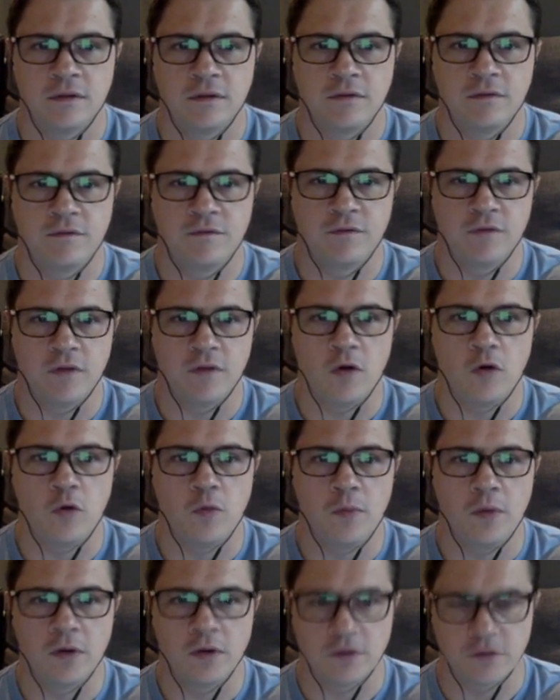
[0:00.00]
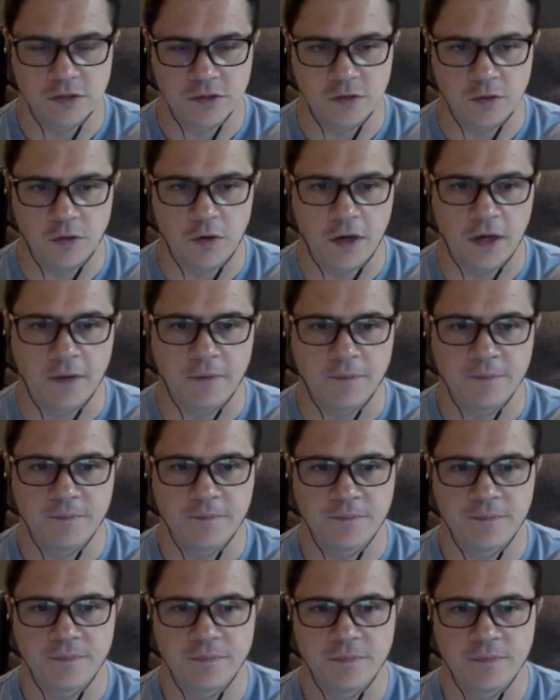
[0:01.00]
for the whole book or story.
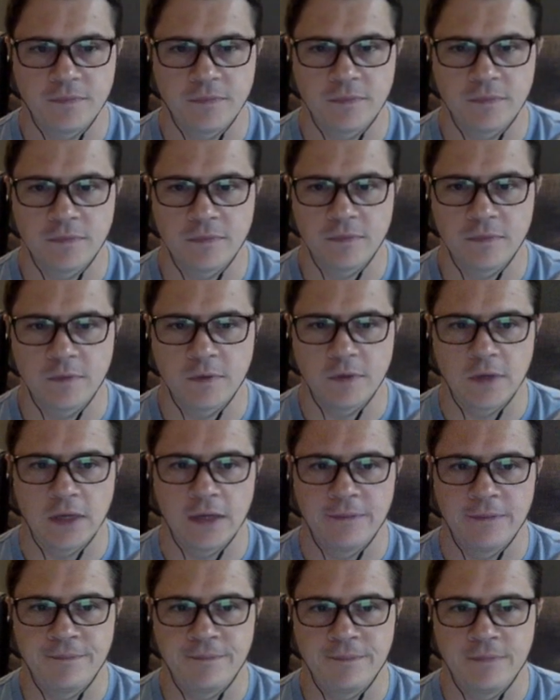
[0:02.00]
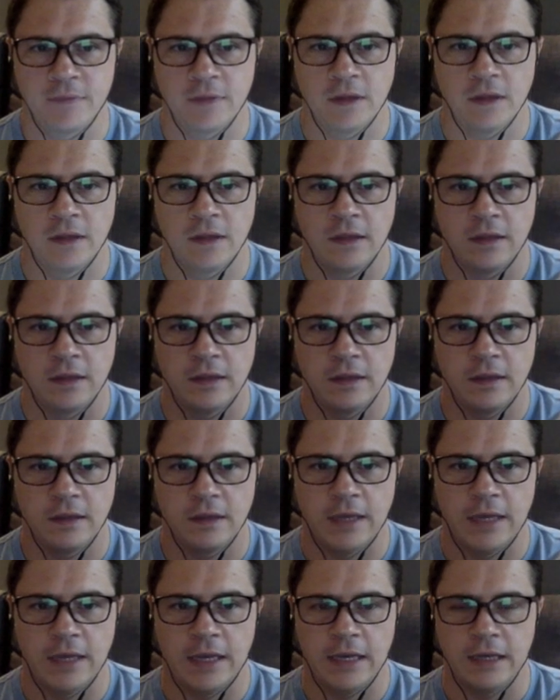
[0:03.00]
Okay,
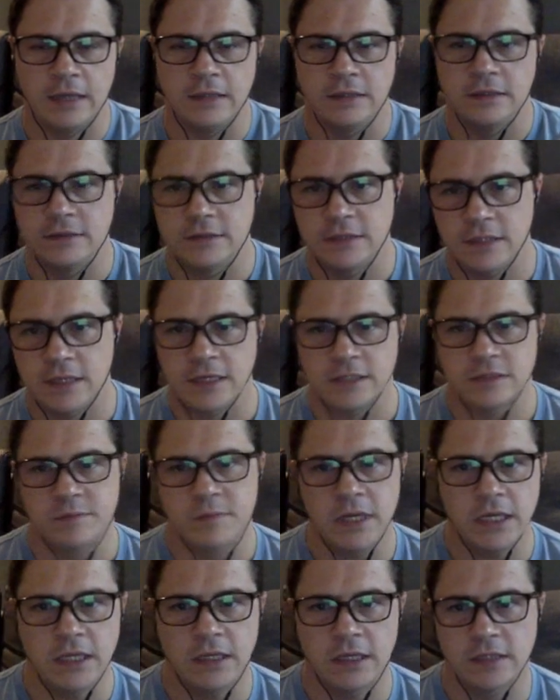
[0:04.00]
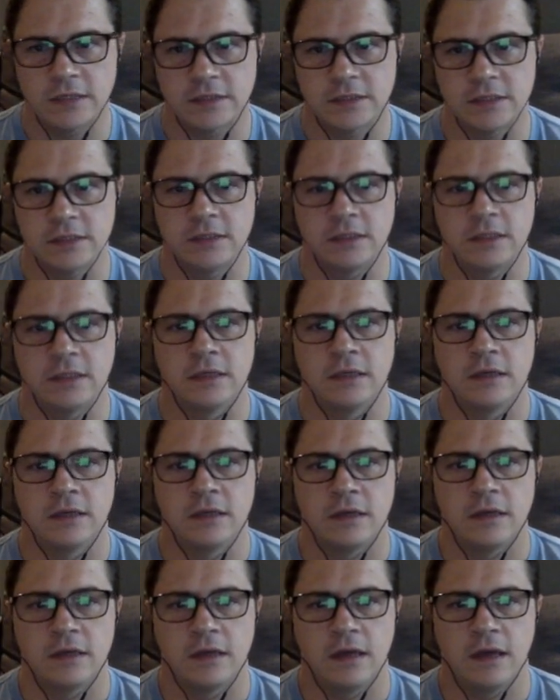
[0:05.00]
and in today's mini lesson,
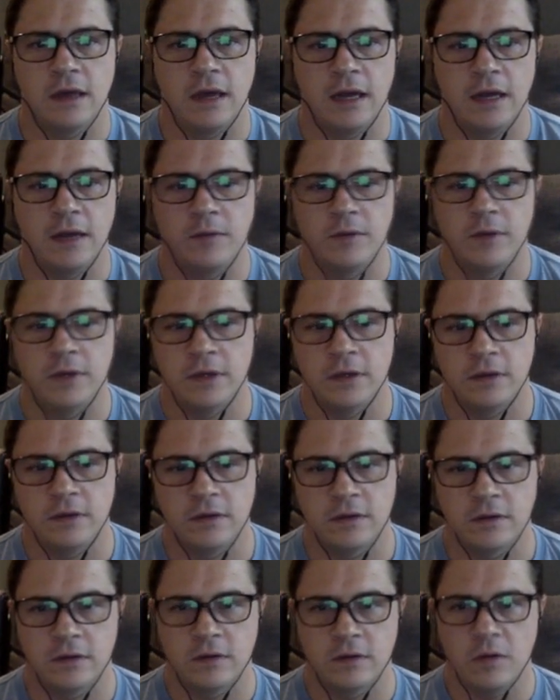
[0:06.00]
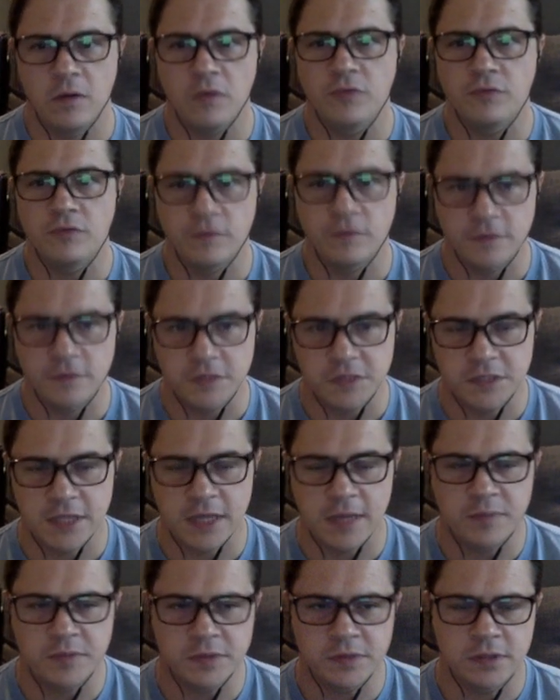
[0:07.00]
I will go through the
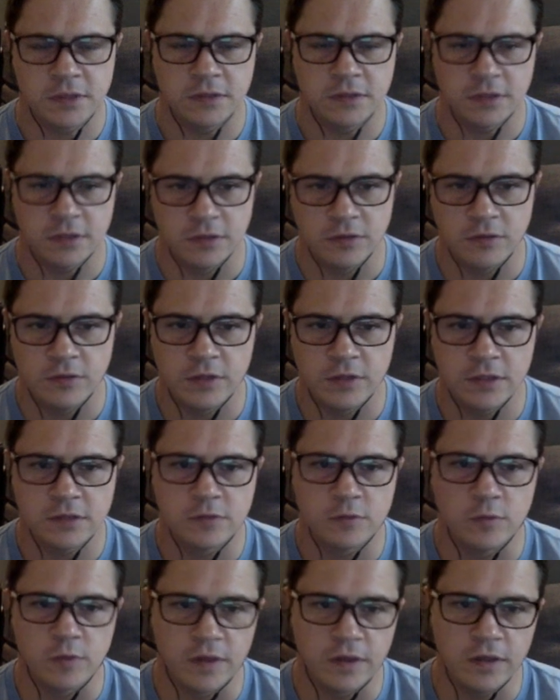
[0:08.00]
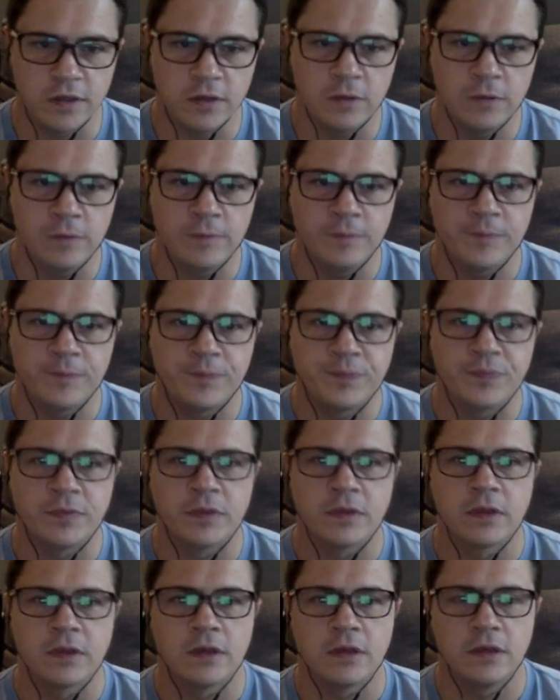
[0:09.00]
steps to do this with you
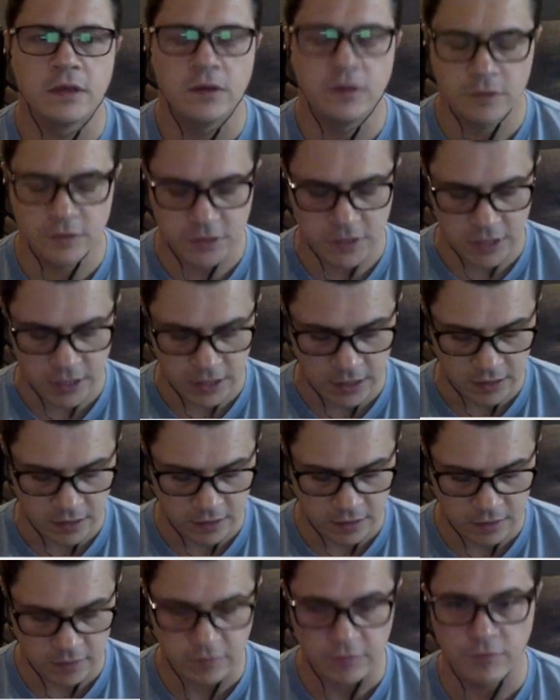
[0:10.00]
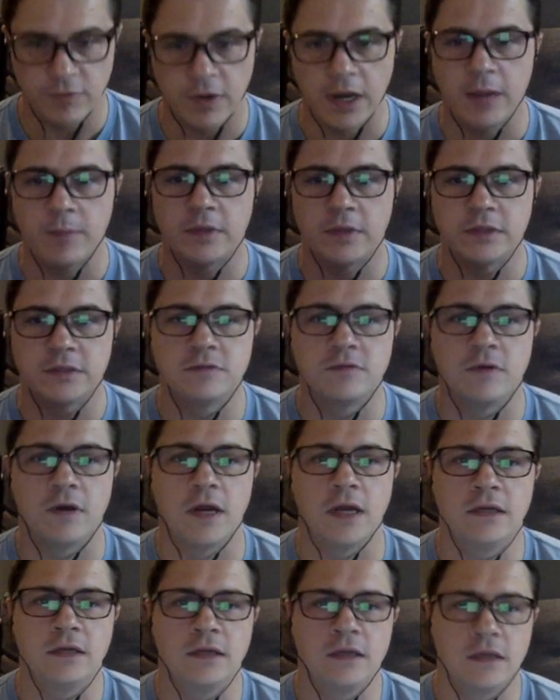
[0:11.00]
using Raymond's
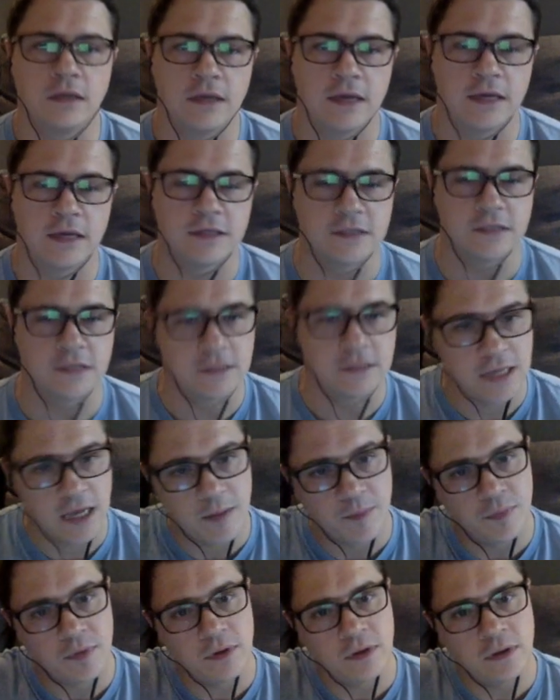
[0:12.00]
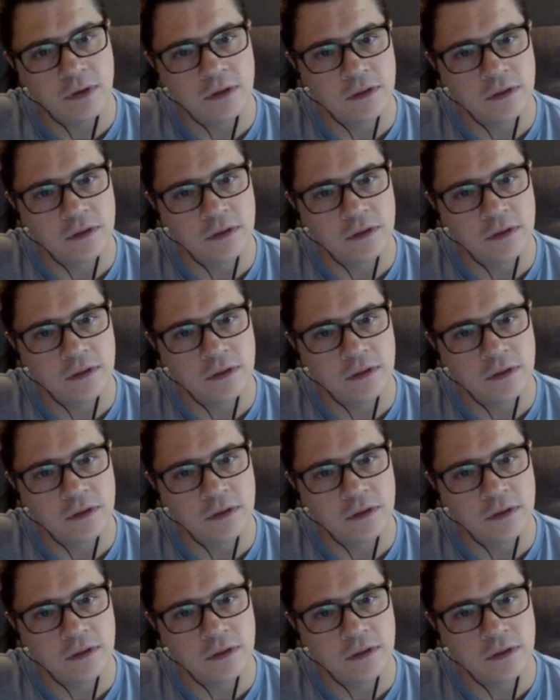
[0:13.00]
Run as an example.